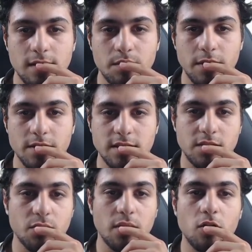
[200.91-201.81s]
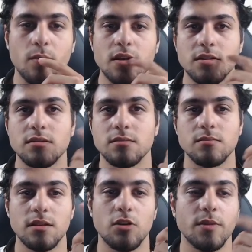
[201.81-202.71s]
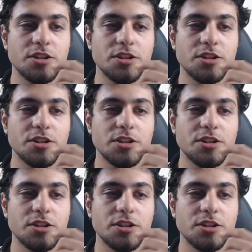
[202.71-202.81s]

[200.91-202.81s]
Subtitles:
because this will help me